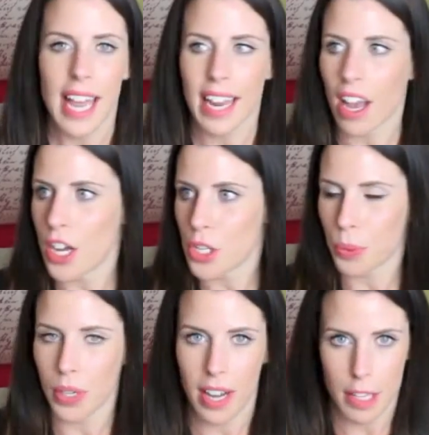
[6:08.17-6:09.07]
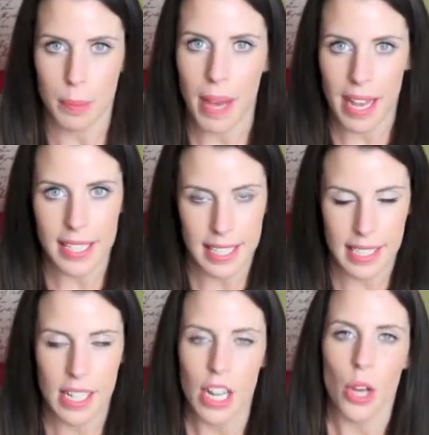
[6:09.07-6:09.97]
saying I just want to look like this
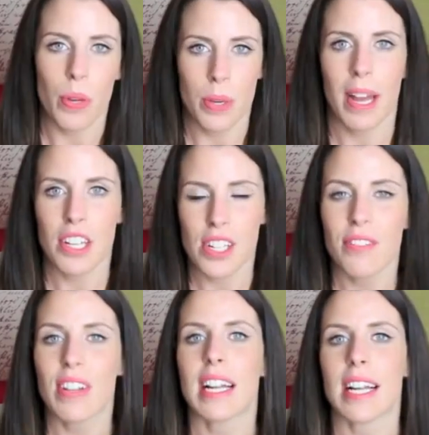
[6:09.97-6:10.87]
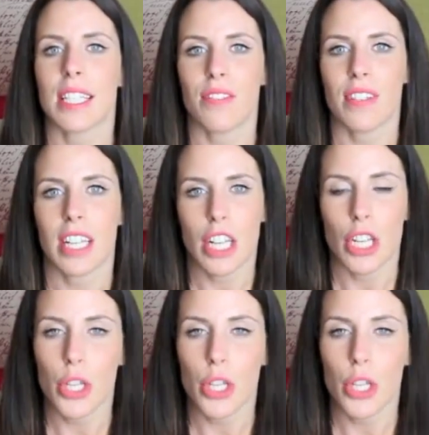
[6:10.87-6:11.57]
person, when you actually realise the figure